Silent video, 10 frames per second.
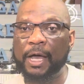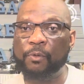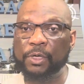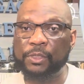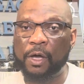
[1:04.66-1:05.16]
I
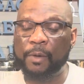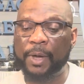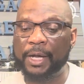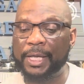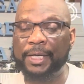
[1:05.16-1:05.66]
want to talk
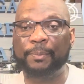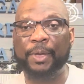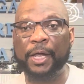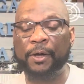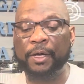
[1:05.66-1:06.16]
about it and
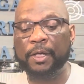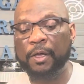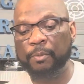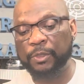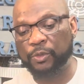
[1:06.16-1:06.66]
compare it
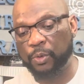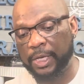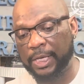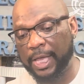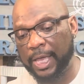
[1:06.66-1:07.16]

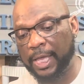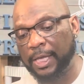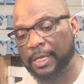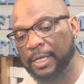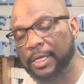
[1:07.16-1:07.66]
between a
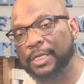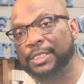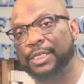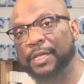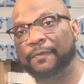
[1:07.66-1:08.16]
Gen